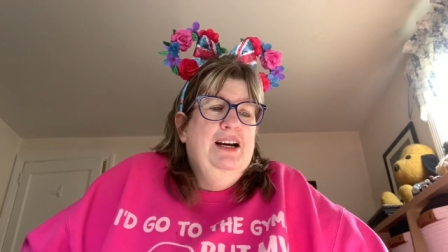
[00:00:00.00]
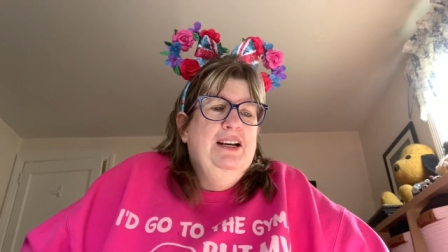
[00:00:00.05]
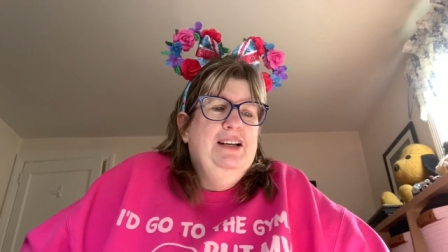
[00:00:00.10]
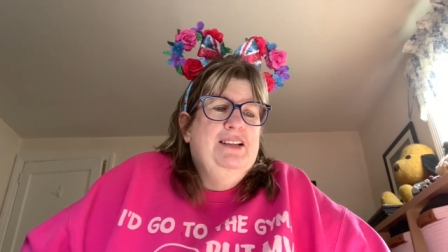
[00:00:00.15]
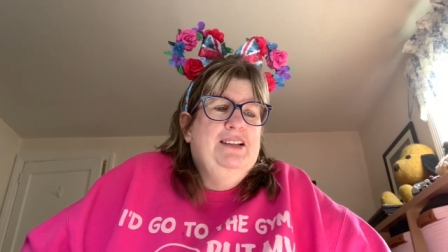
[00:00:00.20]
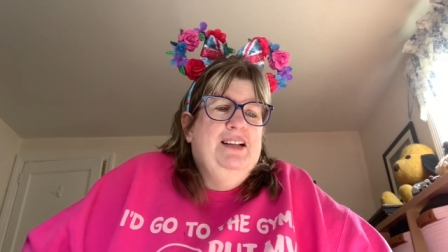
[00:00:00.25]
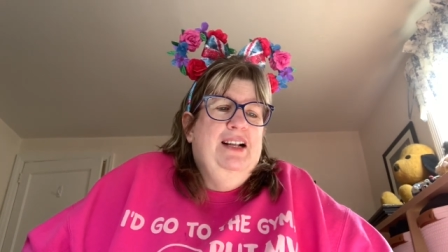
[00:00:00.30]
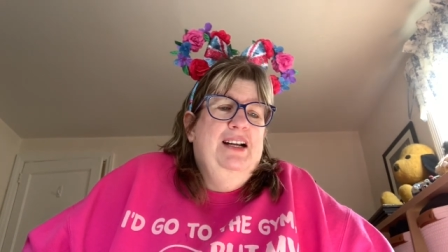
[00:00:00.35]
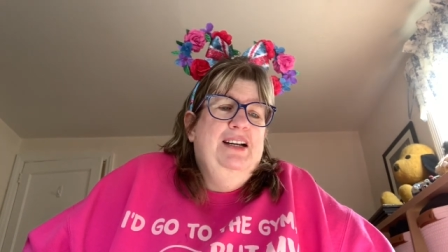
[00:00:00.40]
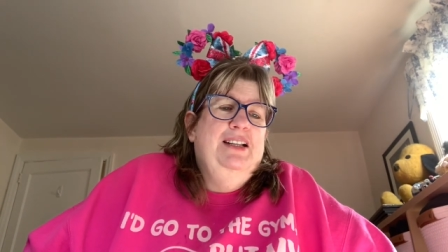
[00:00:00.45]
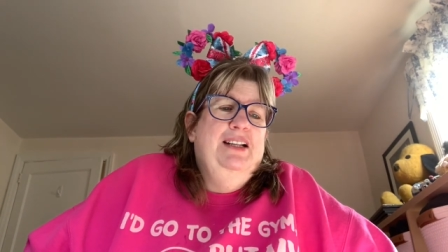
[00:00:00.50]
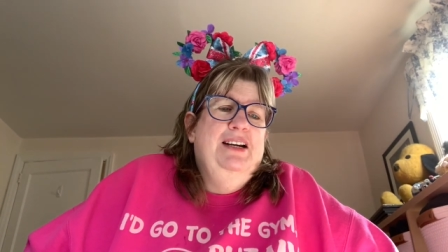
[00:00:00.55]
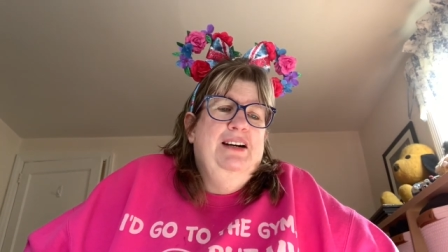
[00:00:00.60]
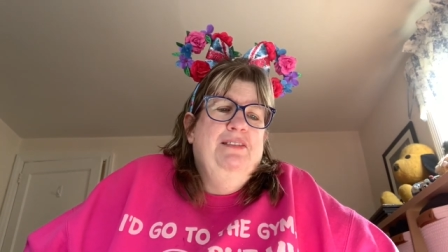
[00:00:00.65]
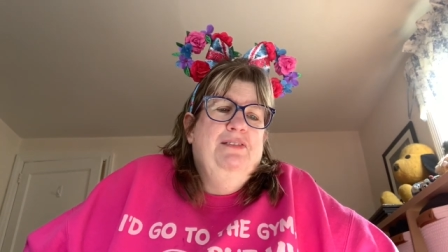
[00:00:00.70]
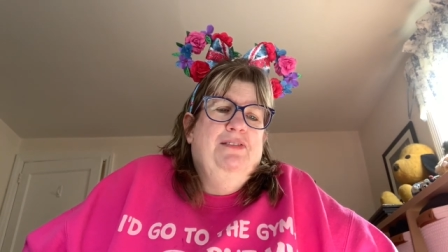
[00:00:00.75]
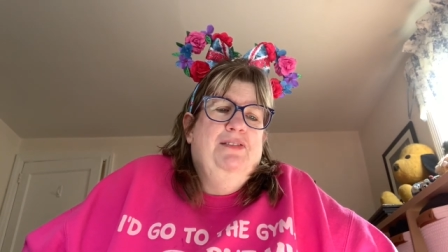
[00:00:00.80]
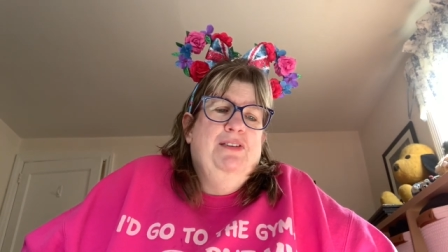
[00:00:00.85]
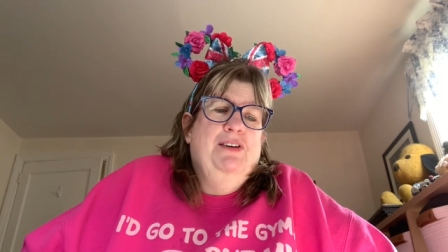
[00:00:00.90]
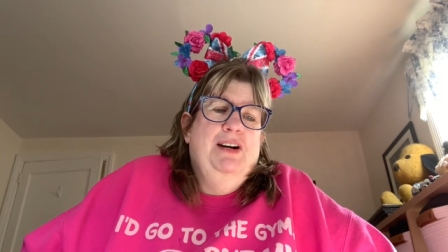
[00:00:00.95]
slightly
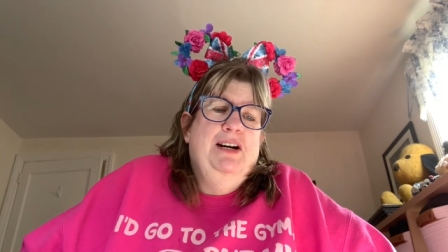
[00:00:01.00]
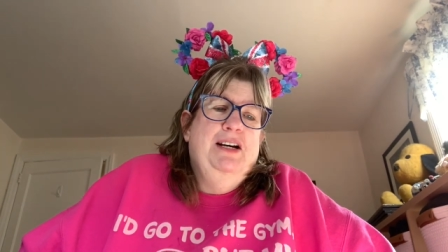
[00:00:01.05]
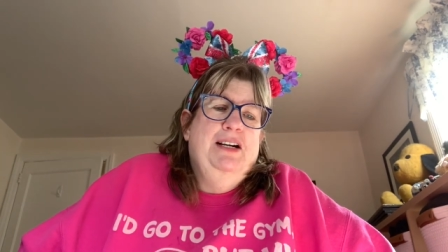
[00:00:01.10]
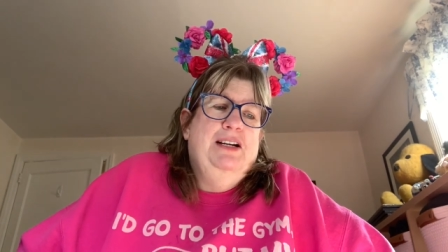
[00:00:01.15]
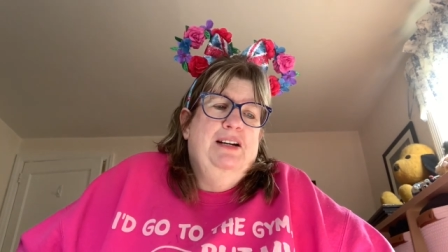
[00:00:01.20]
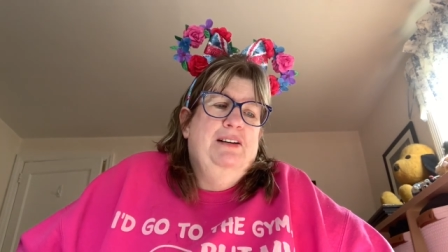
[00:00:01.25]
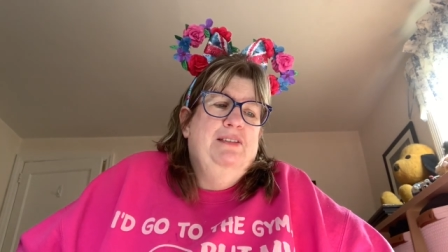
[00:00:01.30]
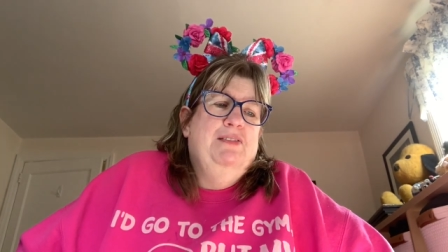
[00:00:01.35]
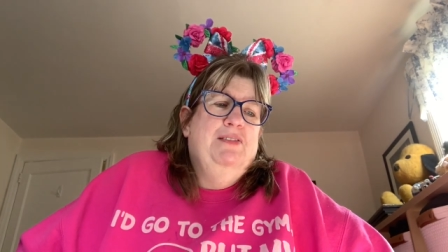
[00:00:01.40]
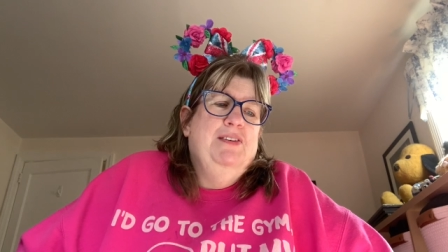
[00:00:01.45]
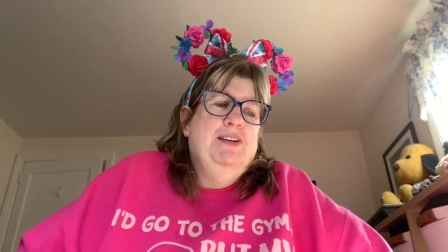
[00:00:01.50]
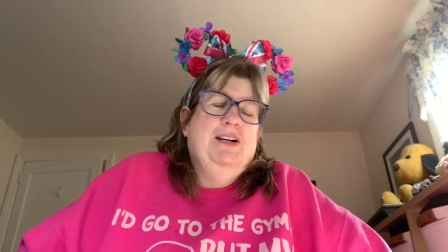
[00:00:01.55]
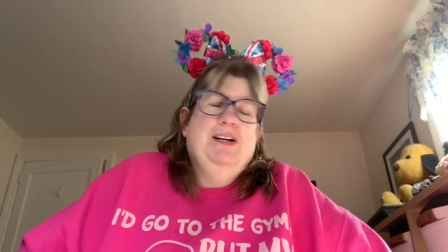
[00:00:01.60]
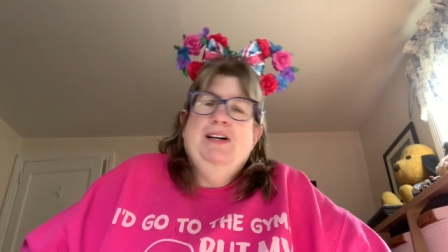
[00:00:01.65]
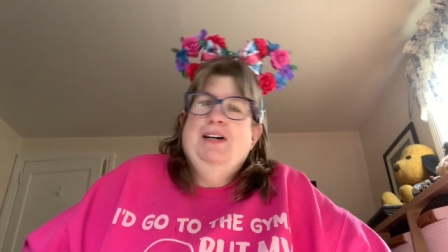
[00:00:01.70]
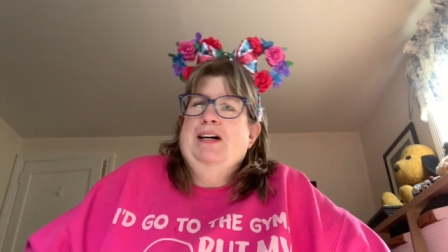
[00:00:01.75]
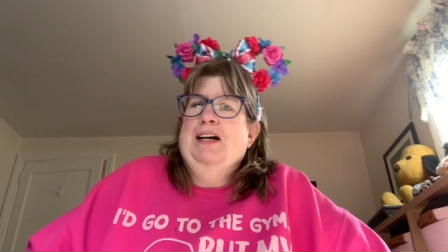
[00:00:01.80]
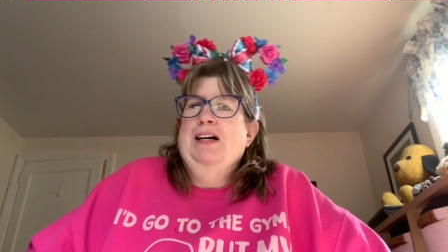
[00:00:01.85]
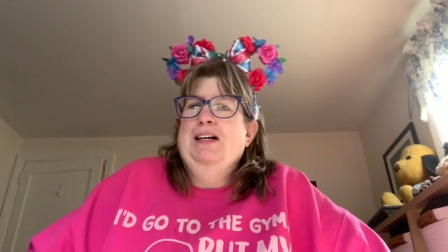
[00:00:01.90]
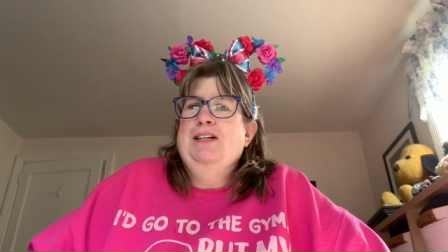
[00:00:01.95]
afraid of
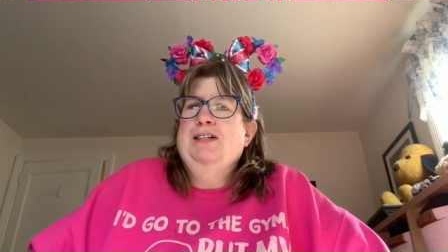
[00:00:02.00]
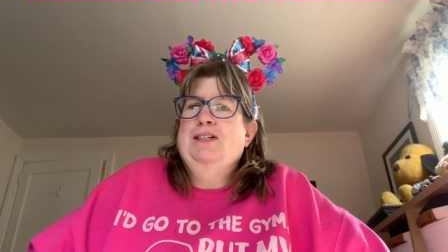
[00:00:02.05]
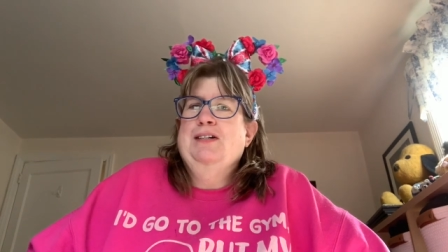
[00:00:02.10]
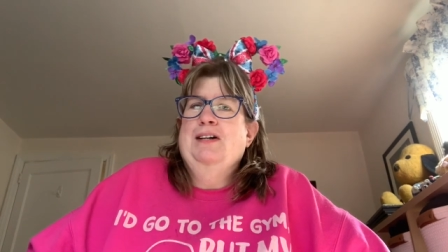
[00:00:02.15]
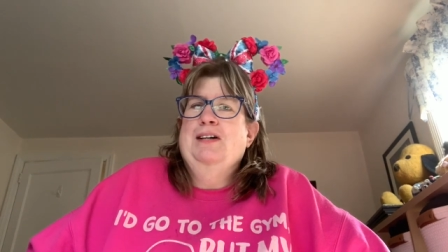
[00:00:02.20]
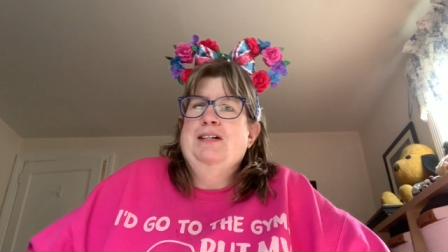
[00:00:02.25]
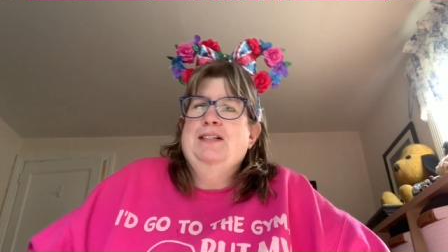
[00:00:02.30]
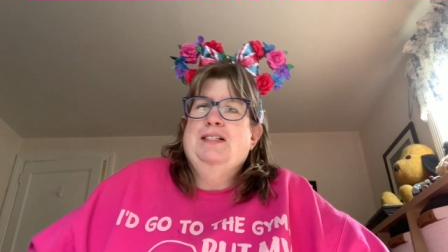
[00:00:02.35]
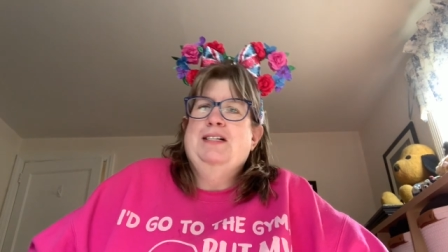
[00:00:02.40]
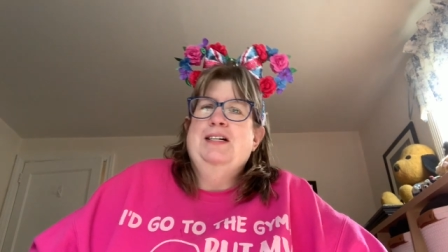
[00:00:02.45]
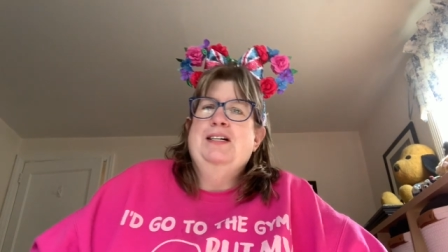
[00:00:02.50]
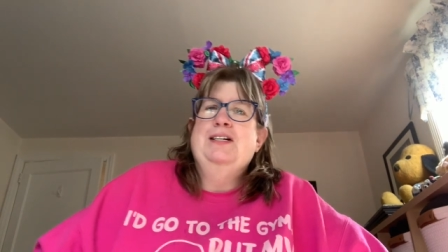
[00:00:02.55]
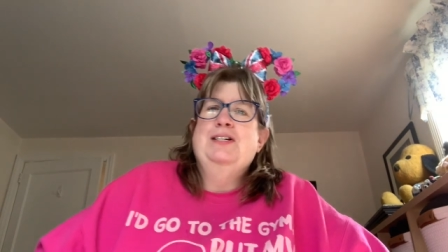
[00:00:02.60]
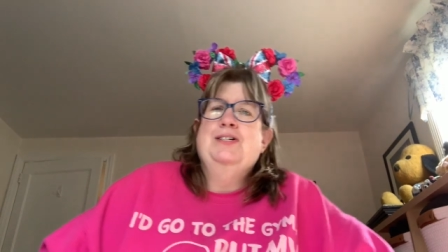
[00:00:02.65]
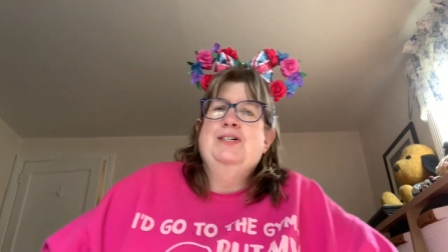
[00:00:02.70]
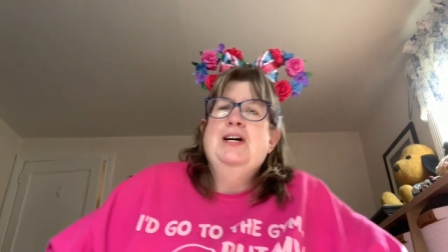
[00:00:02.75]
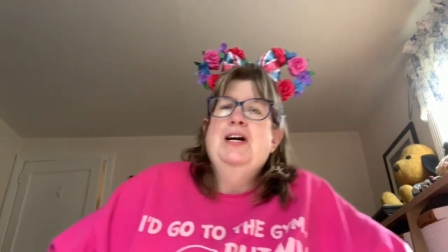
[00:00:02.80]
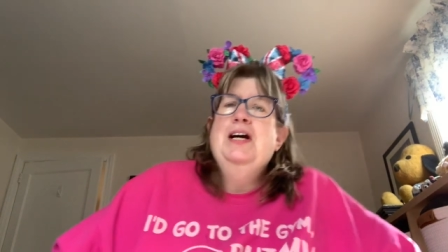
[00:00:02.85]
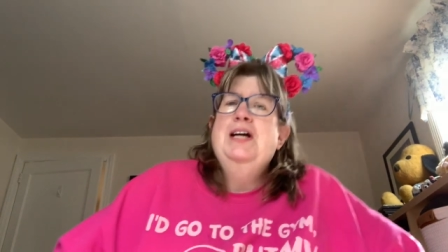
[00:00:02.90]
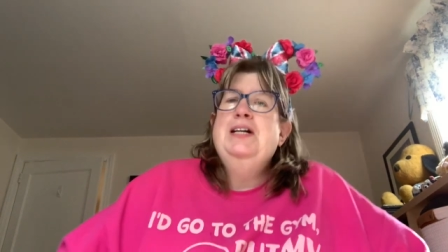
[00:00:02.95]
cooking
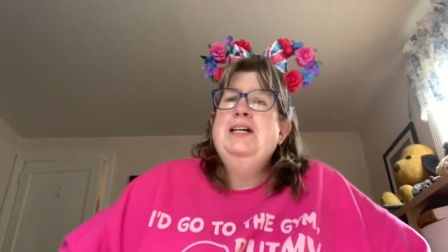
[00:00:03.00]
sausage,